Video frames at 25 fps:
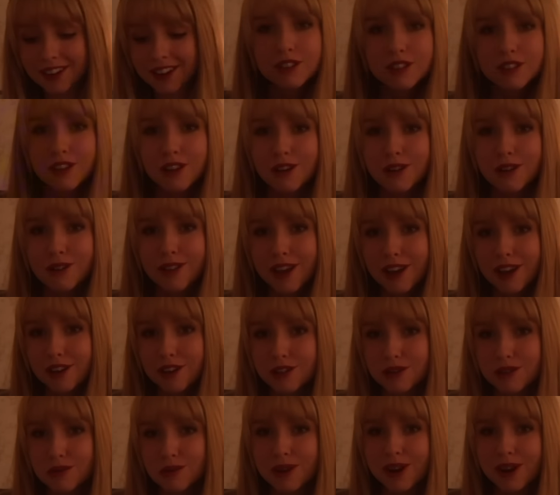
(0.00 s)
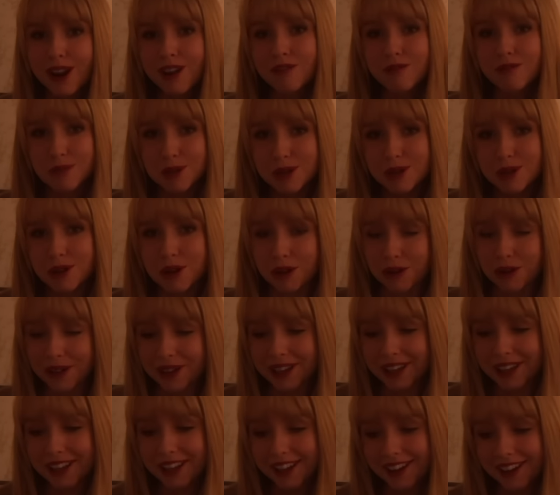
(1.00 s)
So that is what I've been
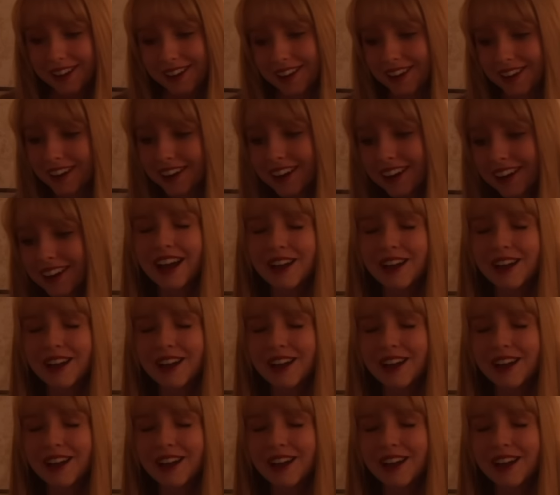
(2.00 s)
doing here.